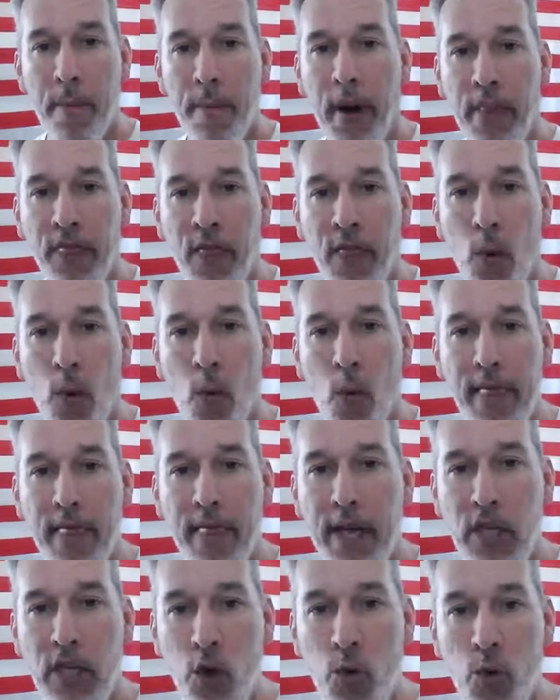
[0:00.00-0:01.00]
But the
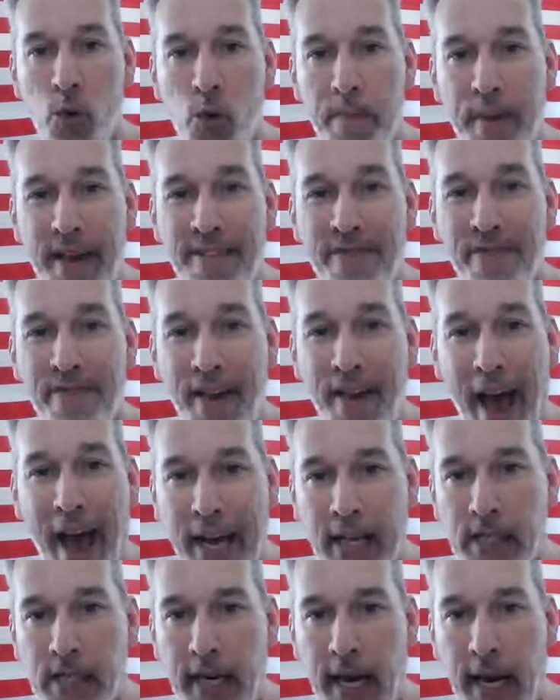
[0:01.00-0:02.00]
way that you would be
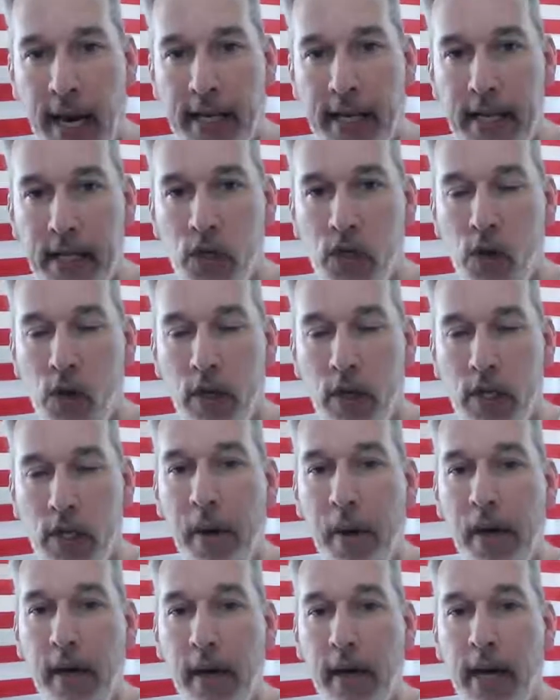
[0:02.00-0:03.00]
vaccinated, so to
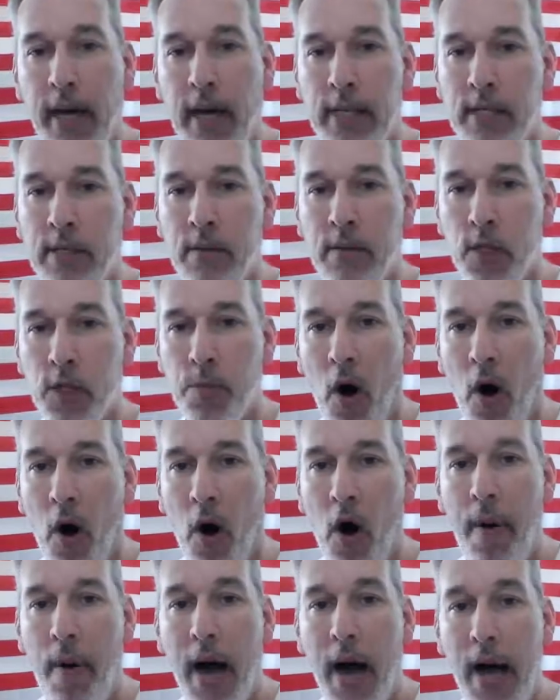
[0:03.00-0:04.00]
speak, against
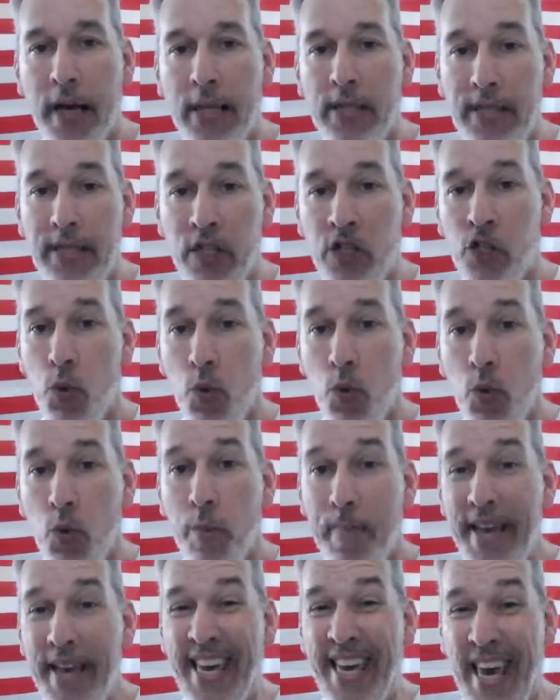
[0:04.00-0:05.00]
smallpox is you
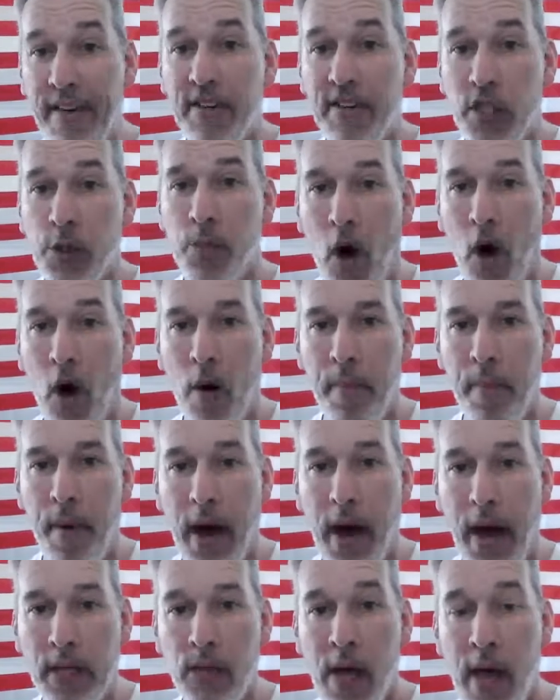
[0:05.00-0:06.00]
would be given
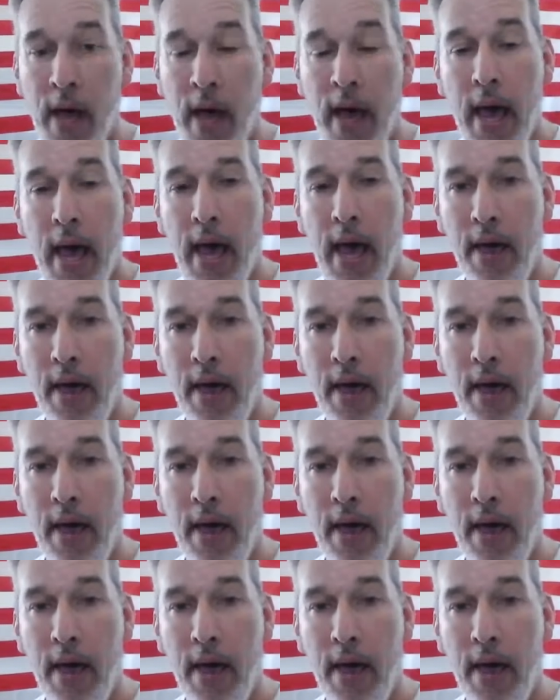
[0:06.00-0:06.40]
smallpox,